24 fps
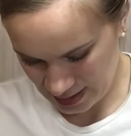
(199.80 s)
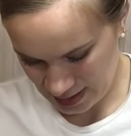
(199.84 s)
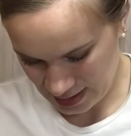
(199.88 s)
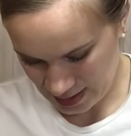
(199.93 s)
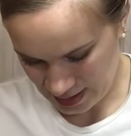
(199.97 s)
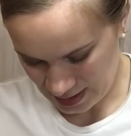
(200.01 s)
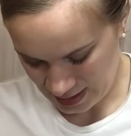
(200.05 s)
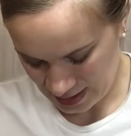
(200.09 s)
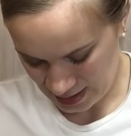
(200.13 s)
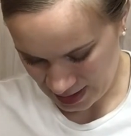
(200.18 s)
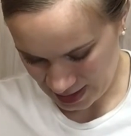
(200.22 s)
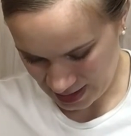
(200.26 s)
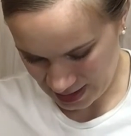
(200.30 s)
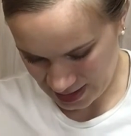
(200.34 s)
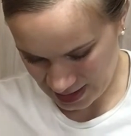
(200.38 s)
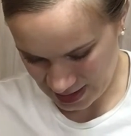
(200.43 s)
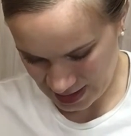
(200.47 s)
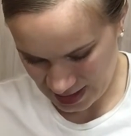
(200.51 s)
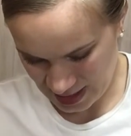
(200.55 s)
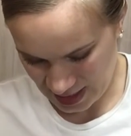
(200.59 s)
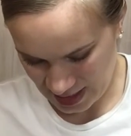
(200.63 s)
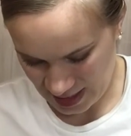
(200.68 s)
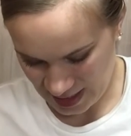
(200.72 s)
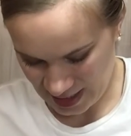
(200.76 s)
Next
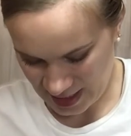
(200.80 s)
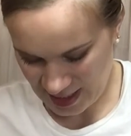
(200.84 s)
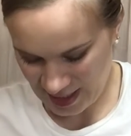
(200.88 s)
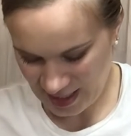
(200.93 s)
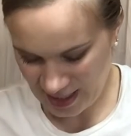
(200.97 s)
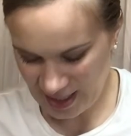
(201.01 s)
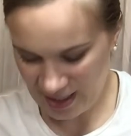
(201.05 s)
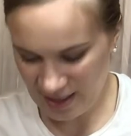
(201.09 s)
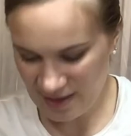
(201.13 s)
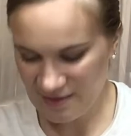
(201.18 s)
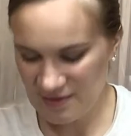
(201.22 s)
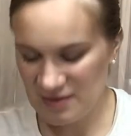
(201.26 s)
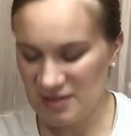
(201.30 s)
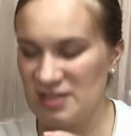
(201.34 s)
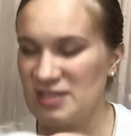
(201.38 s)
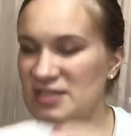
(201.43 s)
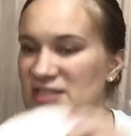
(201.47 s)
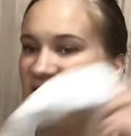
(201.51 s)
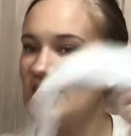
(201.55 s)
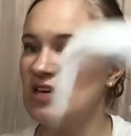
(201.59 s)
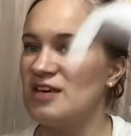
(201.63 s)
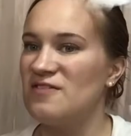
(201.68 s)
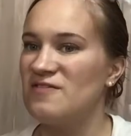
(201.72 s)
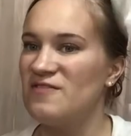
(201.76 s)
thing I have
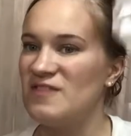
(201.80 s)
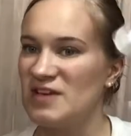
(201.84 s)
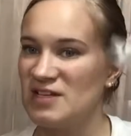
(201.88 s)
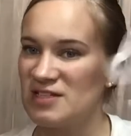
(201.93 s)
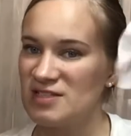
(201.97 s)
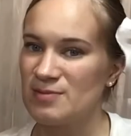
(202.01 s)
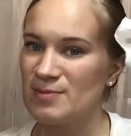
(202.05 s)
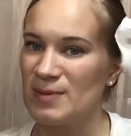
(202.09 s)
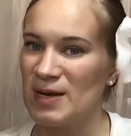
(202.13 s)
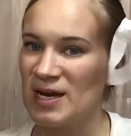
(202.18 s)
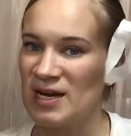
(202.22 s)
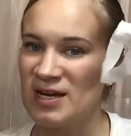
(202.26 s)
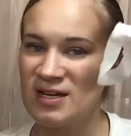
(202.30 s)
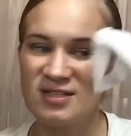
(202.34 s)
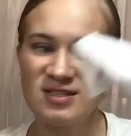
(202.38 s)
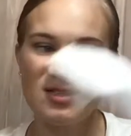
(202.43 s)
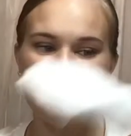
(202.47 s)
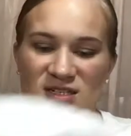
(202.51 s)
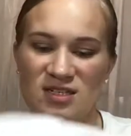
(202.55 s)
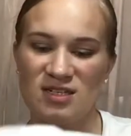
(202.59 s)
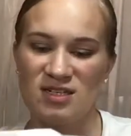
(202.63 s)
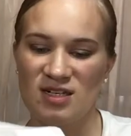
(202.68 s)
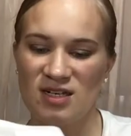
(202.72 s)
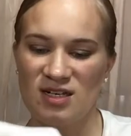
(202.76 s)
is a face
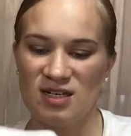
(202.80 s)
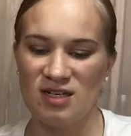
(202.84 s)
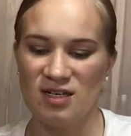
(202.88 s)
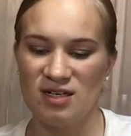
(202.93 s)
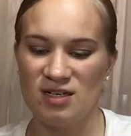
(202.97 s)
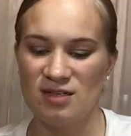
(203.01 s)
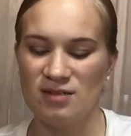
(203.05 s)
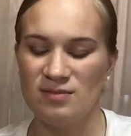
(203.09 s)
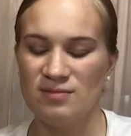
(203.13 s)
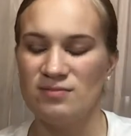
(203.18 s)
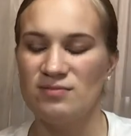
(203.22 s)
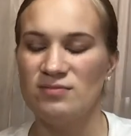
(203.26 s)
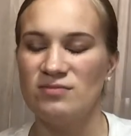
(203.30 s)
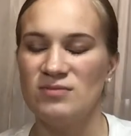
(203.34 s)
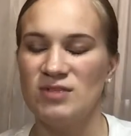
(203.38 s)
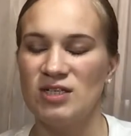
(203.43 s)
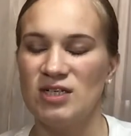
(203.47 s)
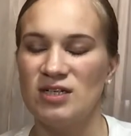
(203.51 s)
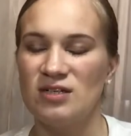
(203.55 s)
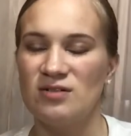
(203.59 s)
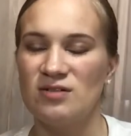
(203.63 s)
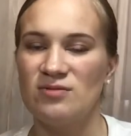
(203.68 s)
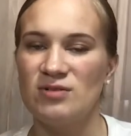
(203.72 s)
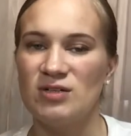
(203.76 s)
mask.
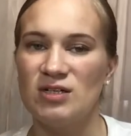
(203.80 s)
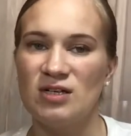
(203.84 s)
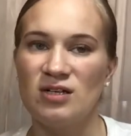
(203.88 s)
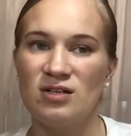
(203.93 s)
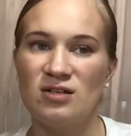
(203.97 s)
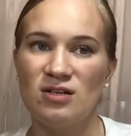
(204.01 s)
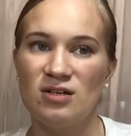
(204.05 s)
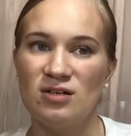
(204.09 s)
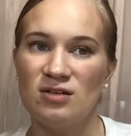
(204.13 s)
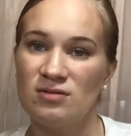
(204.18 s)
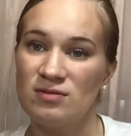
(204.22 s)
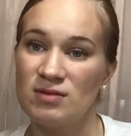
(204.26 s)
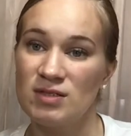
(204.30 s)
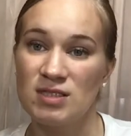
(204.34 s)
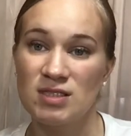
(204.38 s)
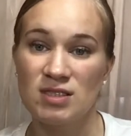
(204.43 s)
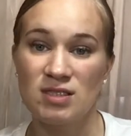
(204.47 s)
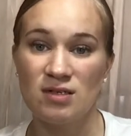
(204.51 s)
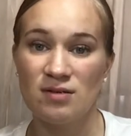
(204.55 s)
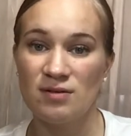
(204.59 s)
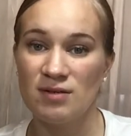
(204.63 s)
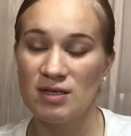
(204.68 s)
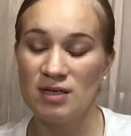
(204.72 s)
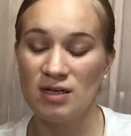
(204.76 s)
Yeah, we all know what's
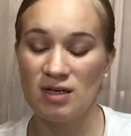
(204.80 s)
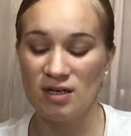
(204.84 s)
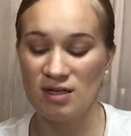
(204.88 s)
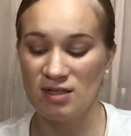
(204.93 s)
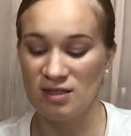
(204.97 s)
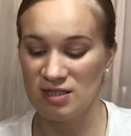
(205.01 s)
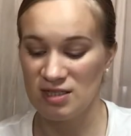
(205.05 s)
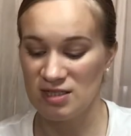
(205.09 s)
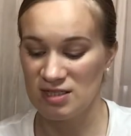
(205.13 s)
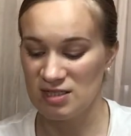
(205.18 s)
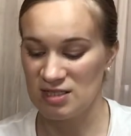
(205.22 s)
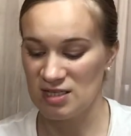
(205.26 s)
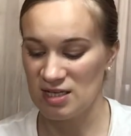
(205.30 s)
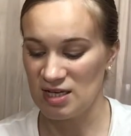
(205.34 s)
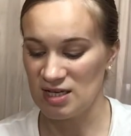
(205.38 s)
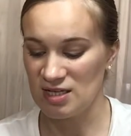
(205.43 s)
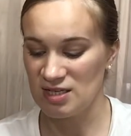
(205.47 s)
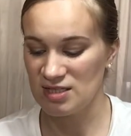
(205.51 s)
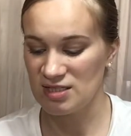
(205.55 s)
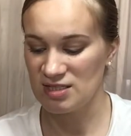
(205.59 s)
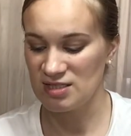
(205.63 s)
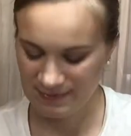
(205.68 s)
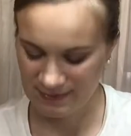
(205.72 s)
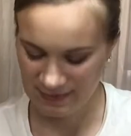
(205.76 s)
going on these
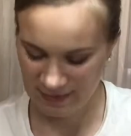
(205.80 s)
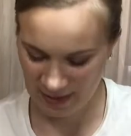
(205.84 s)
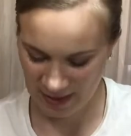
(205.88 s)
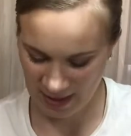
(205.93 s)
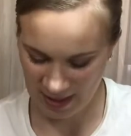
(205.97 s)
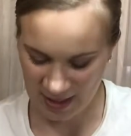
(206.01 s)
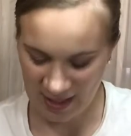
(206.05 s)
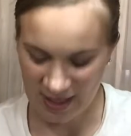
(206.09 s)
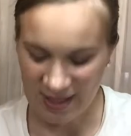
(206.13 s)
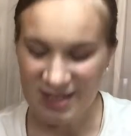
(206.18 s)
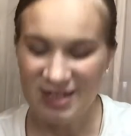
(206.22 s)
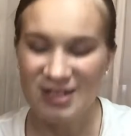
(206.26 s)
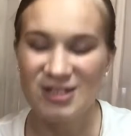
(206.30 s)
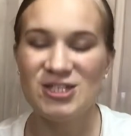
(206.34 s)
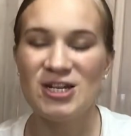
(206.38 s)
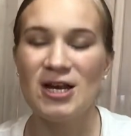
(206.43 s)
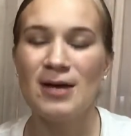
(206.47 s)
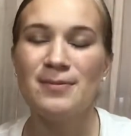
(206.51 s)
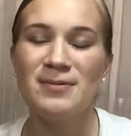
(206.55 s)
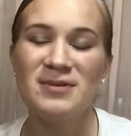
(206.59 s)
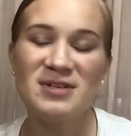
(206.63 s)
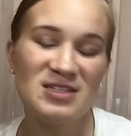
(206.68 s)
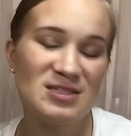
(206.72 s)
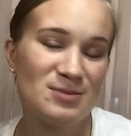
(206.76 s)
days.
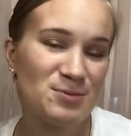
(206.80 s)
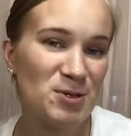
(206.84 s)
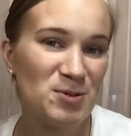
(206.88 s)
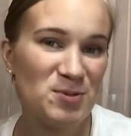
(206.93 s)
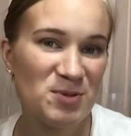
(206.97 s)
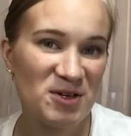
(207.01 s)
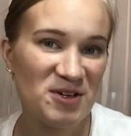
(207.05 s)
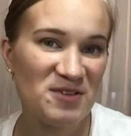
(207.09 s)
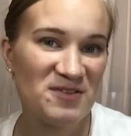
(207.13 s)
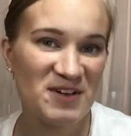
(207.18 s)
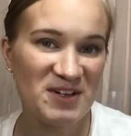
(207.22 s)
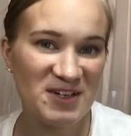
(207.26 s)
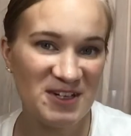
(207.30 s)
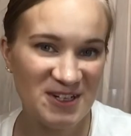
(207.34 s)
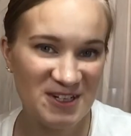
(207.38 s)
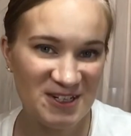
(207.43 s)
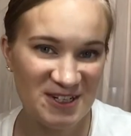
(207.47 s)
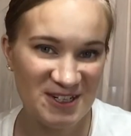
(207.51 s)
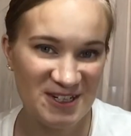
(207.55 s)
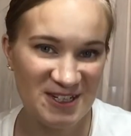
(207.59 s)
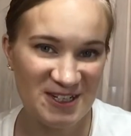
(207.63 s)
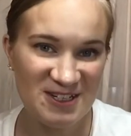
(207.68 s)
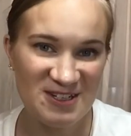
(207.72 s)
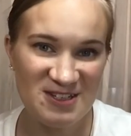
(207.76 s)
Japanese people are very
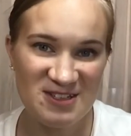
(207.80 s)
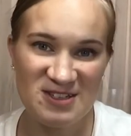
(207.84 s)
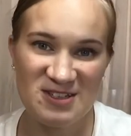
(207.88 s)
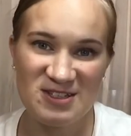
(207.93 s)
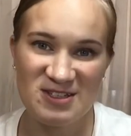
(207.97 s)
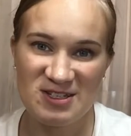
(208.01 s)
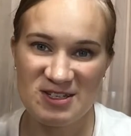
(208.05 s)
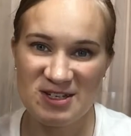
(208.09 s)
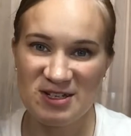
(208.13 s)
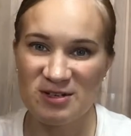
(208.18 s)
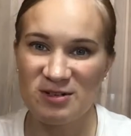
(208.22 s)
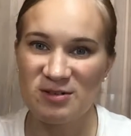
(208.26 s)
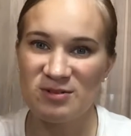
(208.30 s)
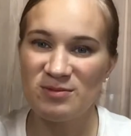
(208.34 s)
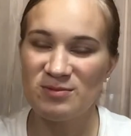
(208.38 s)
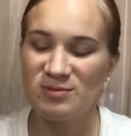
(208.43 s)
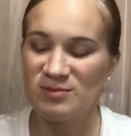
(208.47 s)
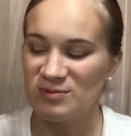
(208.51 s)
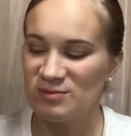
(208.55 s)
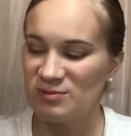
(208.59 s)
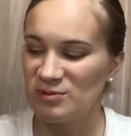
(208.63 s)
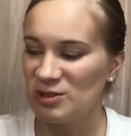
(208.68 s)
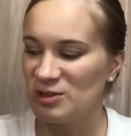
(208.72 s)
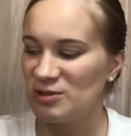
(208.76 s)
courteous, so
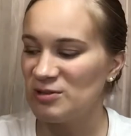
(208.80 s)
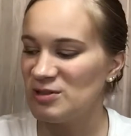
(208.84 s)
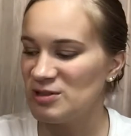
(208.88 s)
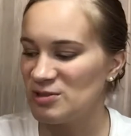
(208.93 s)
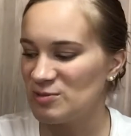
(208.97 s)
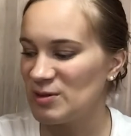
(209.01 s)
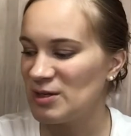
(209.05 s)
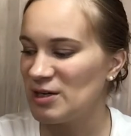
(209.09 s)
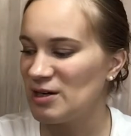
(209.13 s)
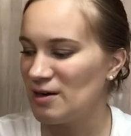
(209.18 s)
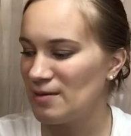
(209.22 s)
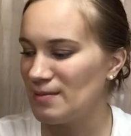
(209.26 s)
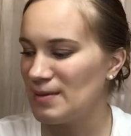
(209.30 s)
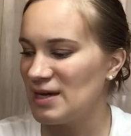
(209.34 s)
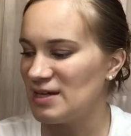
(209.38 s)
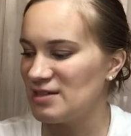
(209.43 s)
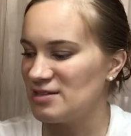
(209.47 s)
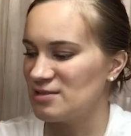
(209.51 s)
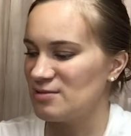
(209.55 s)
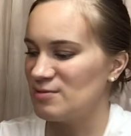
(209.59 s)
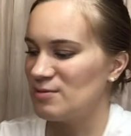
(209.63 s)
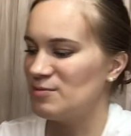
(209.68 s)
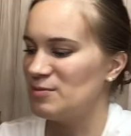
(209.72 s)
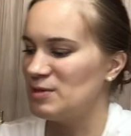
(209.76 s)
we always wear our
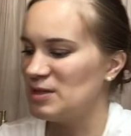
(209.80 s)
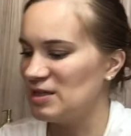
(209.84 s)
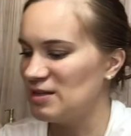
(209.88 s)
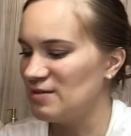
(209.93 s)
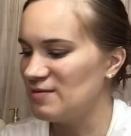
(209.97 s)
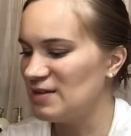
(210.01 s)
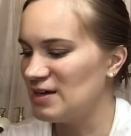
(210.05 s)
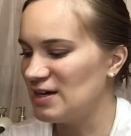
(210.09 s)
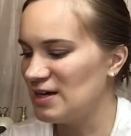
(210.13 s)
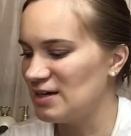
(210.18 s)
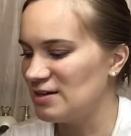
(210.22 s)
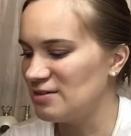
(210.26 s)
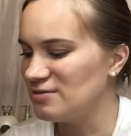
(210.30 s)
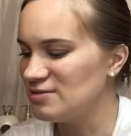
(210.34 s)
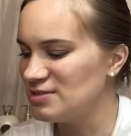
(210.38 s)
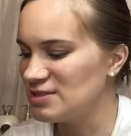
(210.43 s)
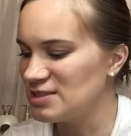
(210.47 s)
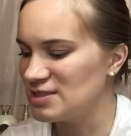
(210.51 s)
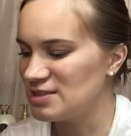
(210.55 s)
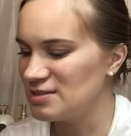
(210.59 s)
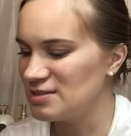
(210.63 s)
mask when we leave the house.